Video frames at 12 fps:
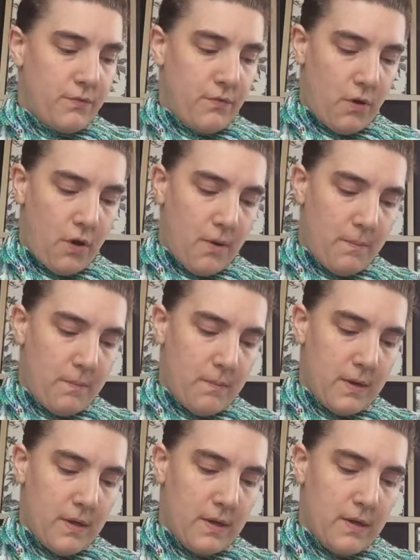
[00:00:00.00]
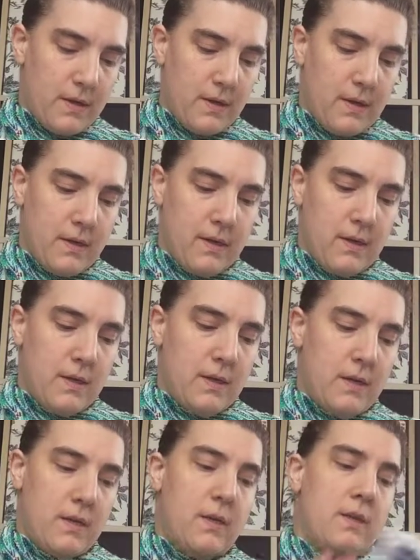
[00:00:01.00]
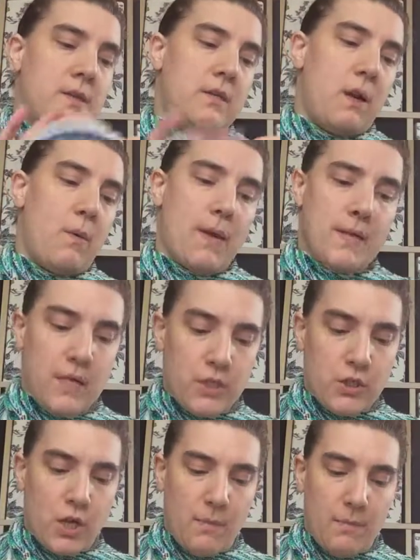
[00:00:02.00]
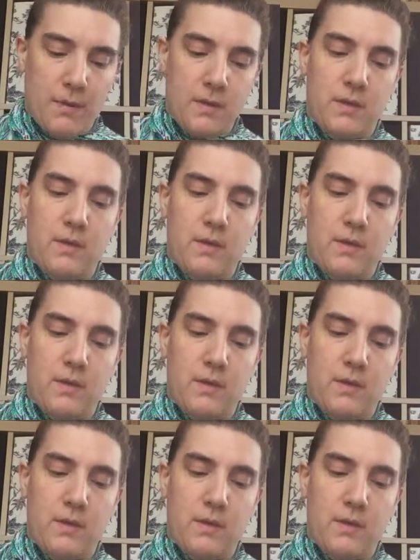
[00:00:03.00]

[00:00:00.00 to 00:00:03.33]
from a Dawanda shop,